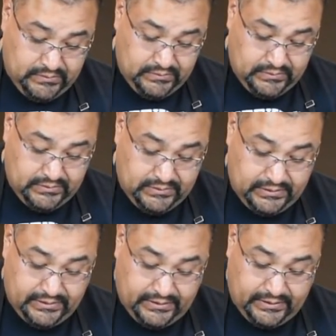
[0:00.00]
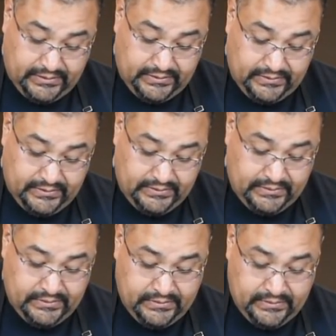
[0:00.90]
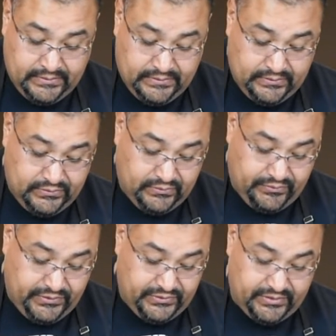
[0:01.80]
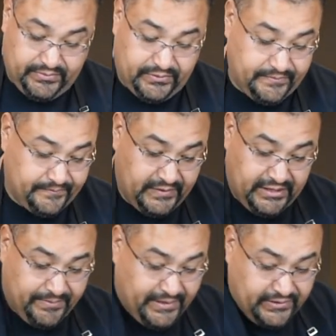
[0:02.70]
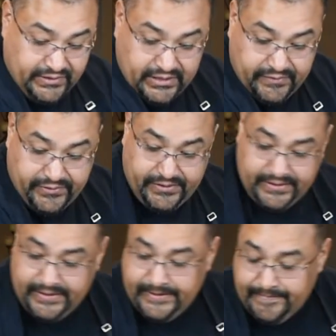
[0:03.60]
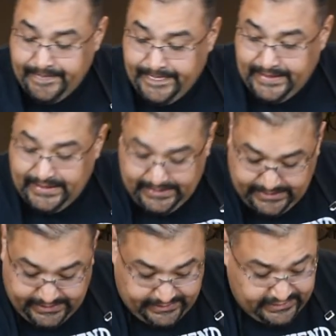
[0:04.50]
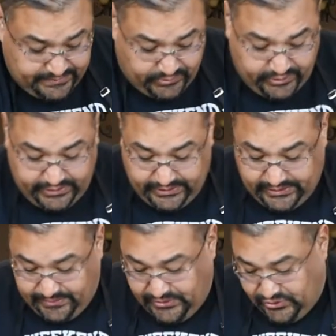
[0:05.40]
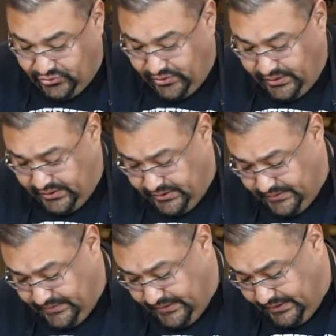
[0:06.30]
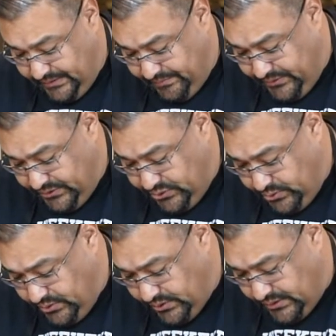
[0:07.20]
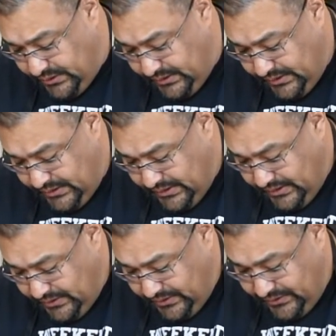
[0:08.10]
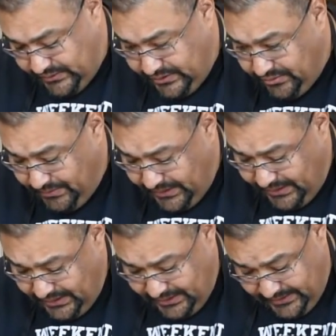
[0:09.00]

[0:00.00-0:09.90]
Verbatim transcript: just like that. So real simple. Get it nice and covered. And then at this point, I'm going to try to, again, put two on, on a cedar plank